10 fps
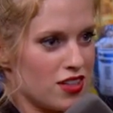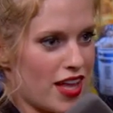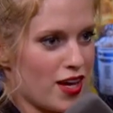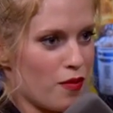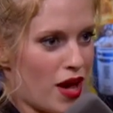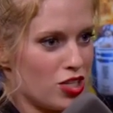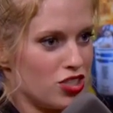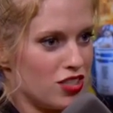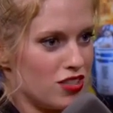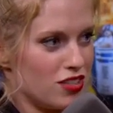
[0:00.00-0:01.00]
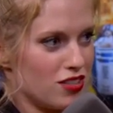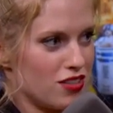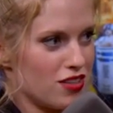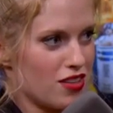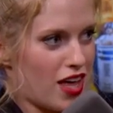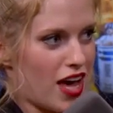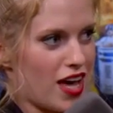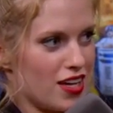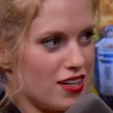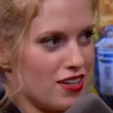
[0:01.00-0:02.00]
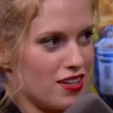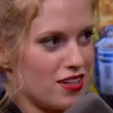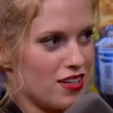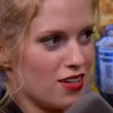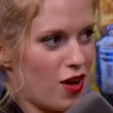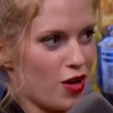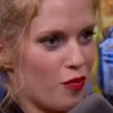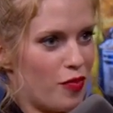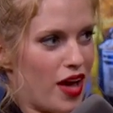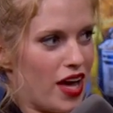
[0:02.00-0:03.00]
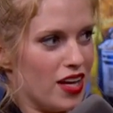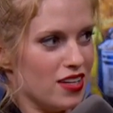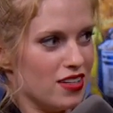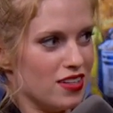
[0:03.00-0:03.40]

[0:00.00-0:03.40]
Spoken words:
Imagine that on a bed.